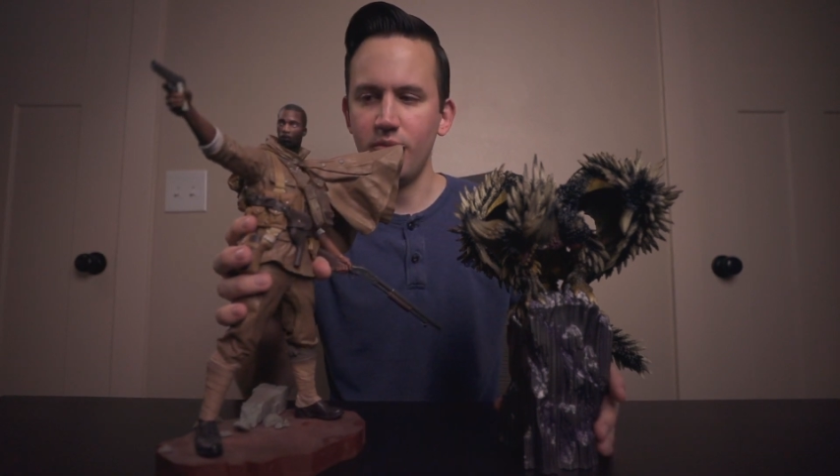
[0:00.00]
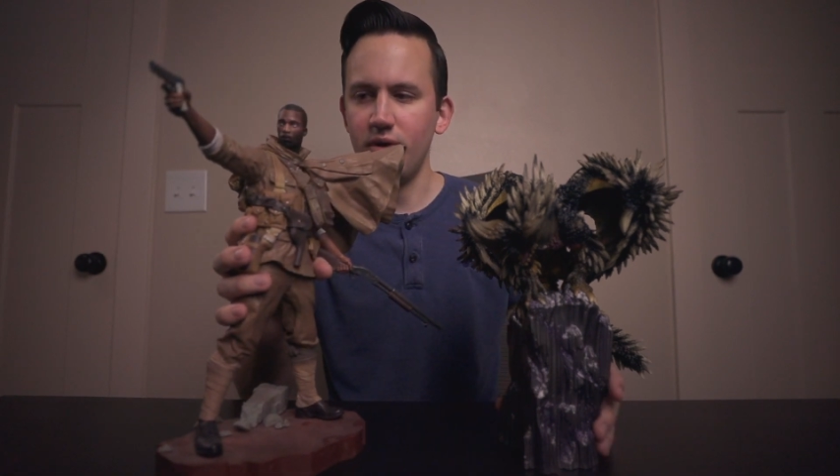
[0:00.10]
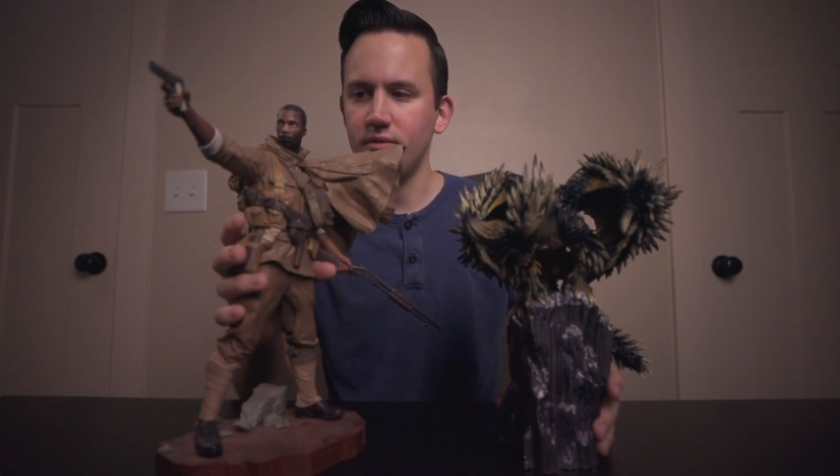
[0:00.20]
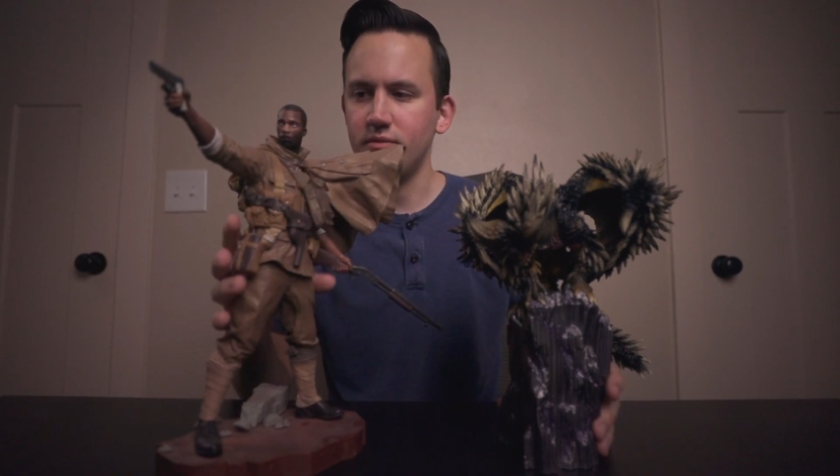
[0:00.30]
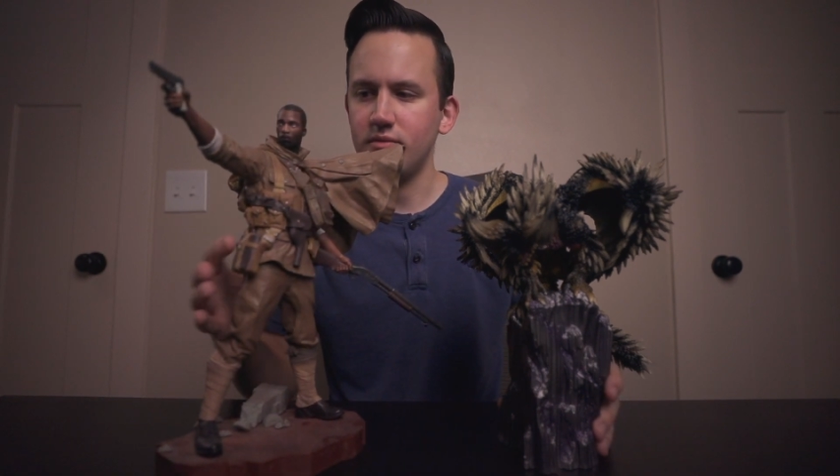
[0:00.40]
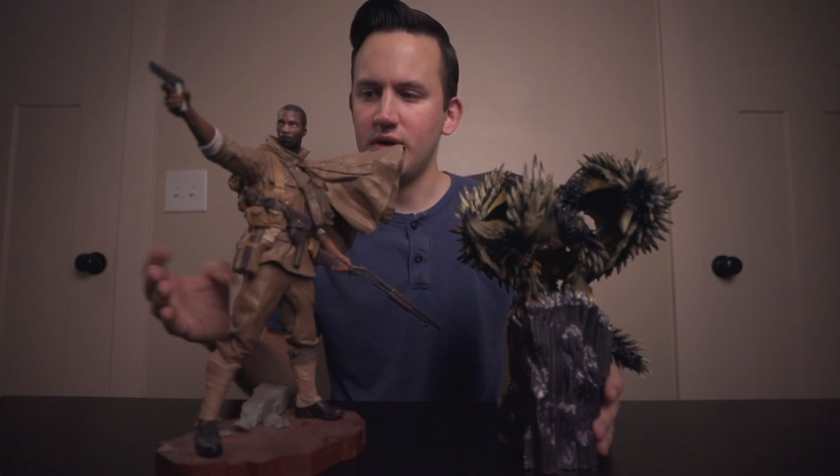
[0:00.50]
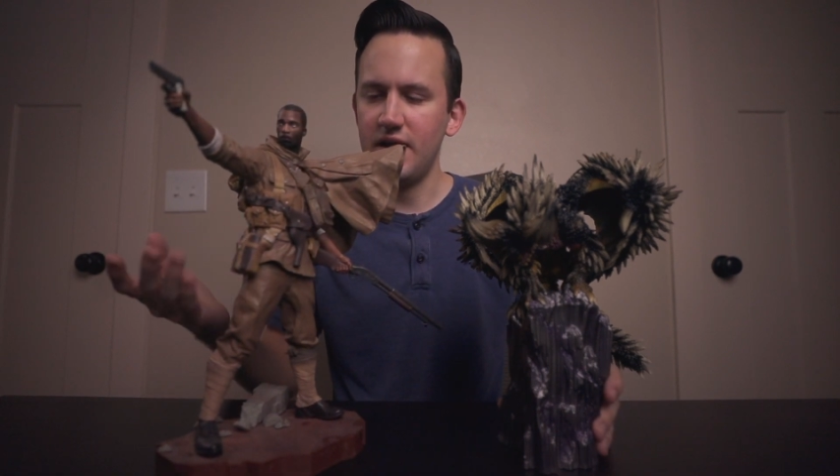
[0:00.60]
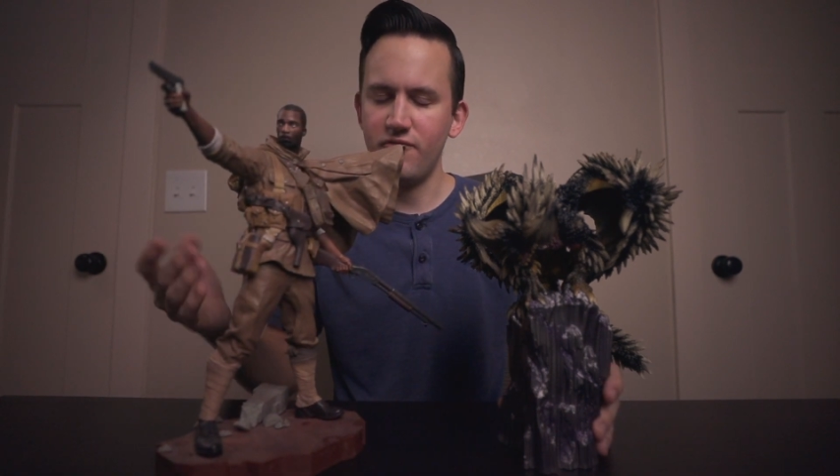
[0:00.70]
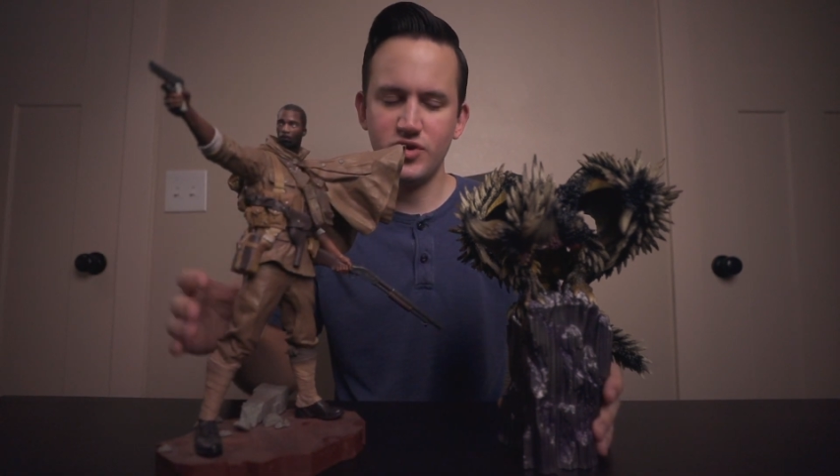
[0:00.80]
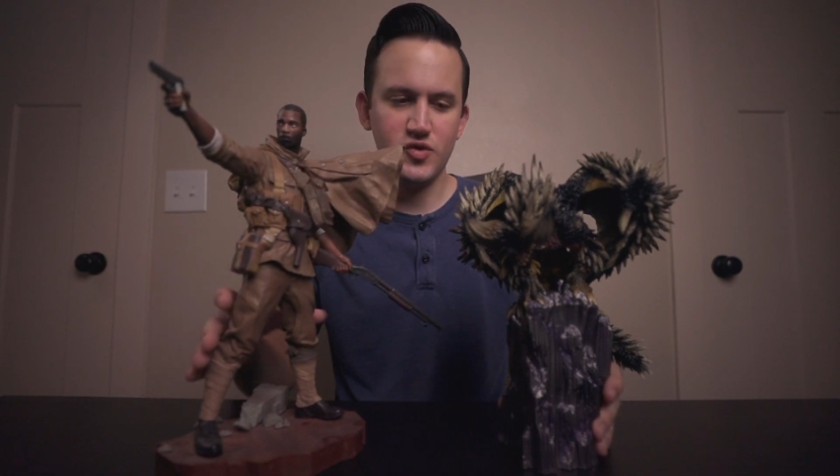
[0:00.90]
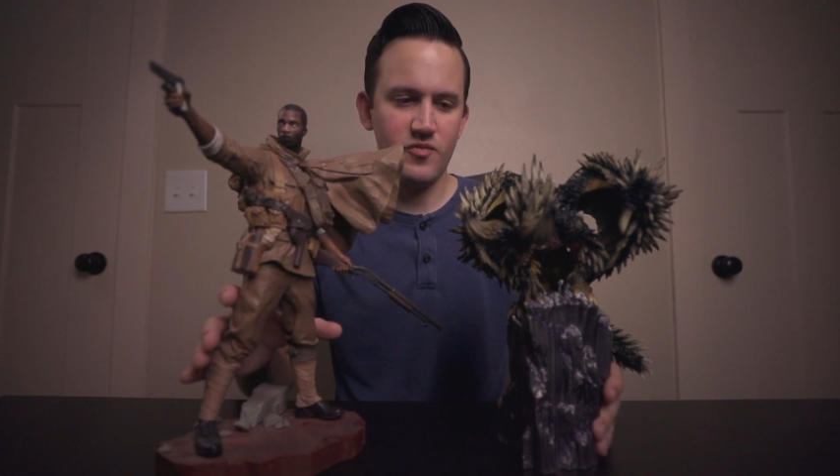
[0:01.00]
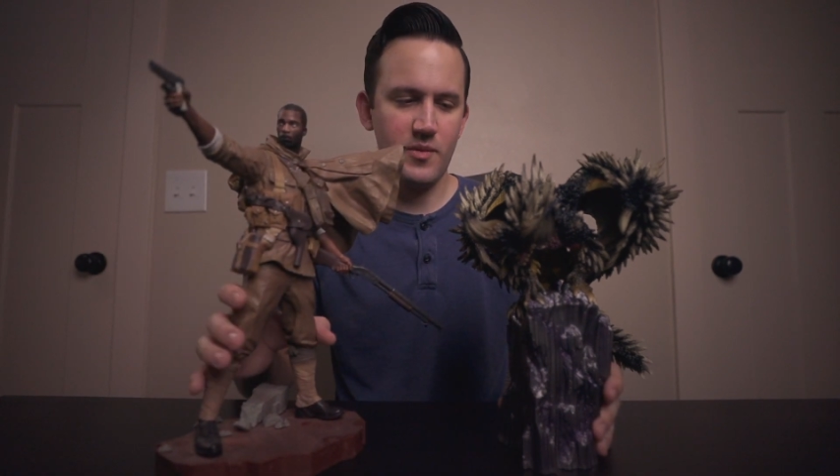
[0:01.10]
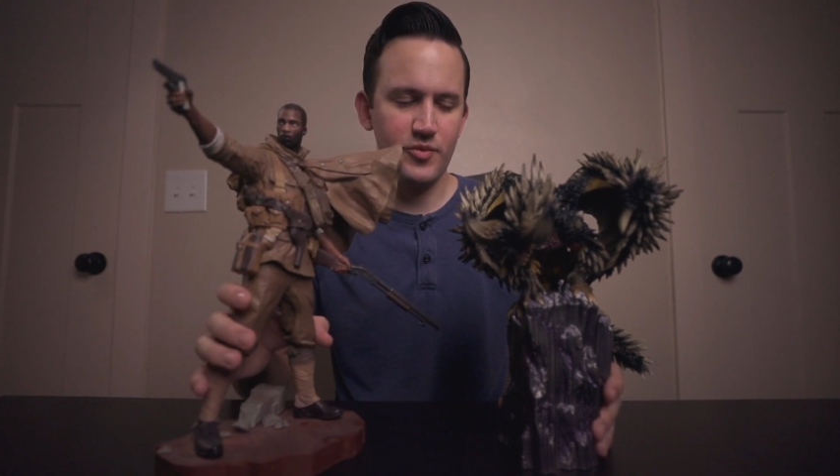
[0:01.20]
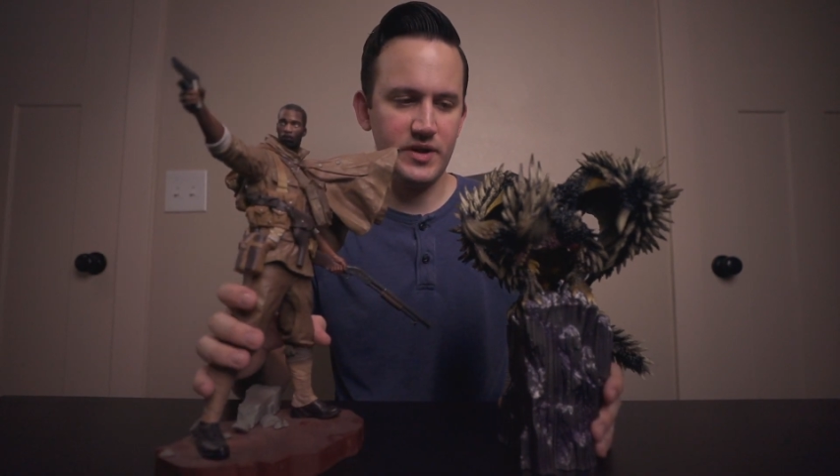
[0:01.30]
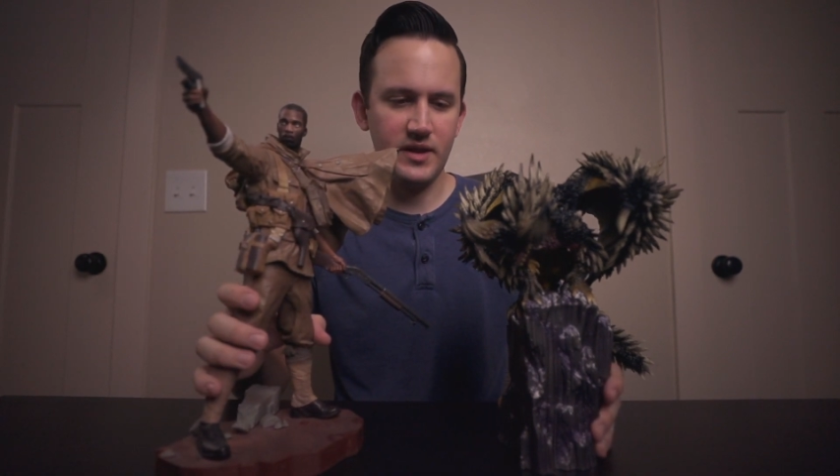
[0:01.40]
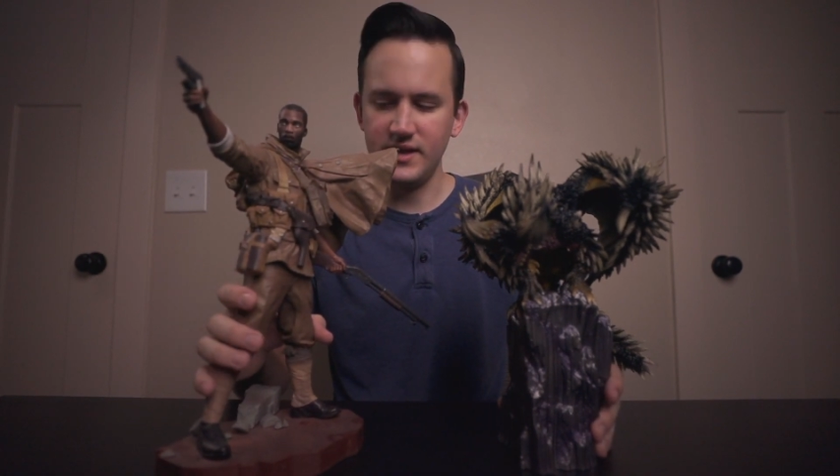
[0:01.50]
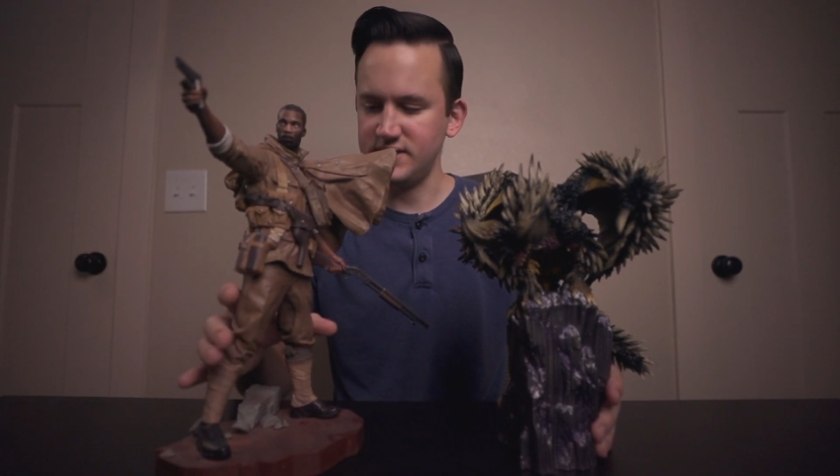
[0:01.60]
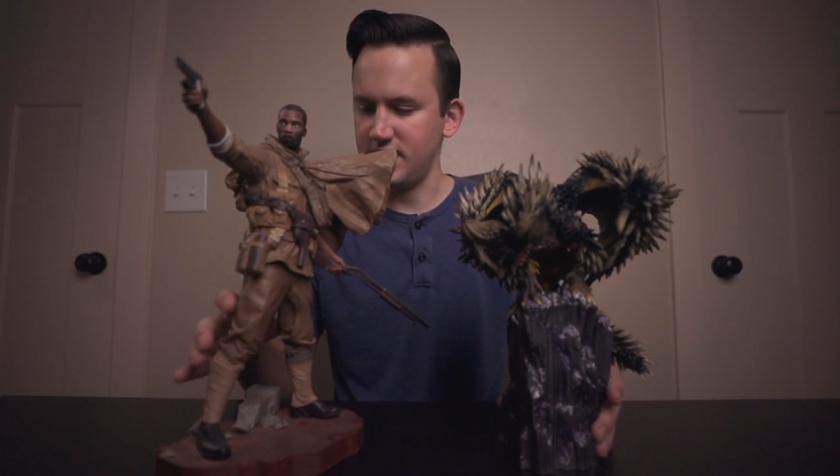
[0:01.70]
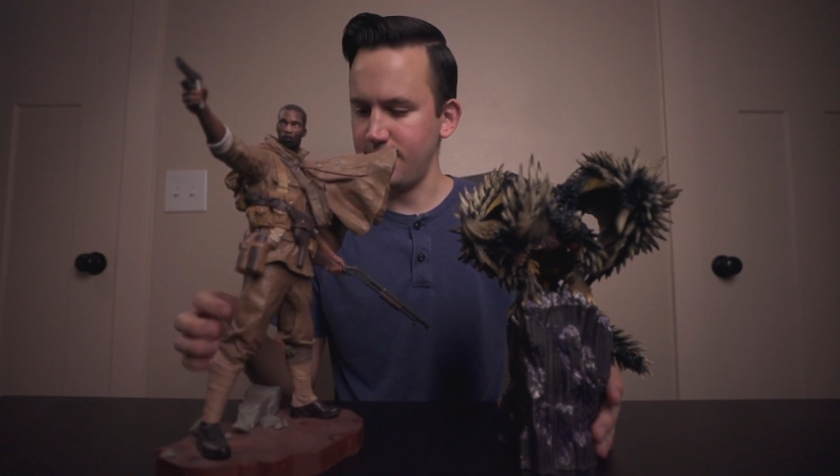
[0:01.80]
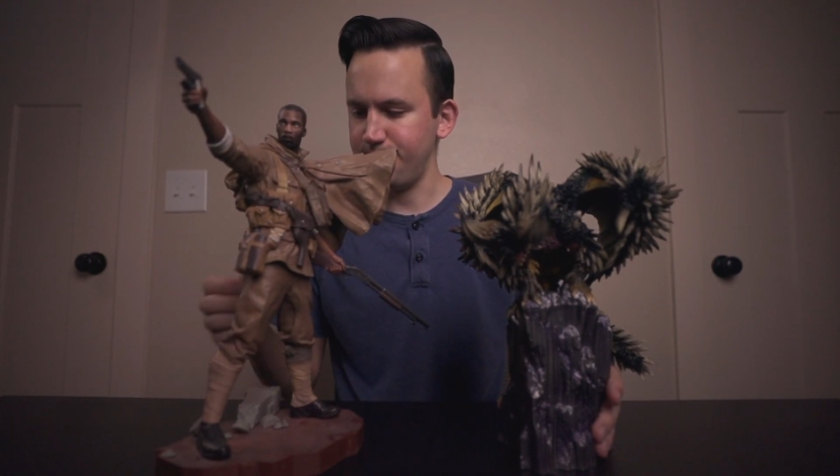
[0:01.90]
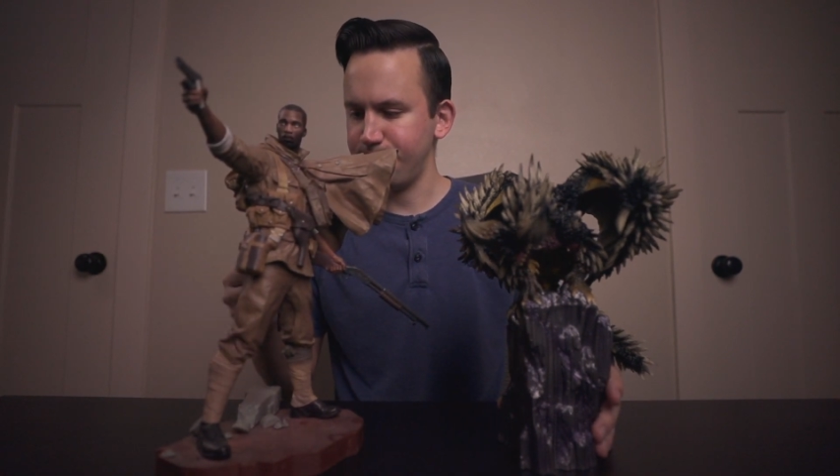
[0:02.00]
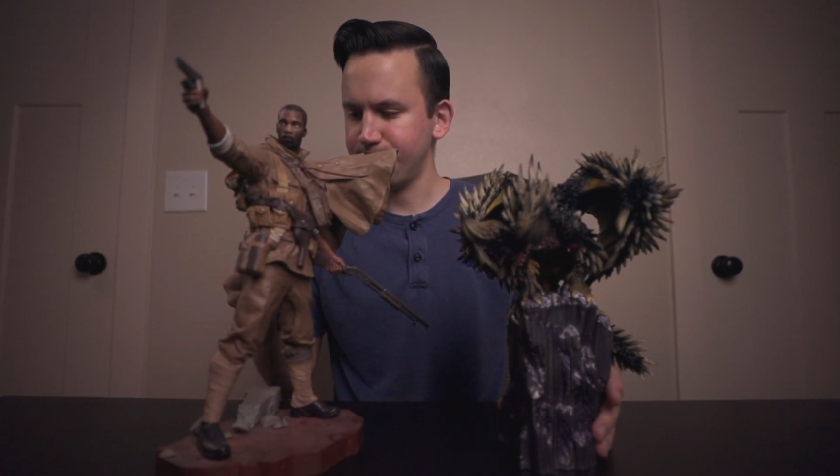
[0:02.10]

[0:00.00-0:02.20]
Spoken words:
but I do remember he lights up.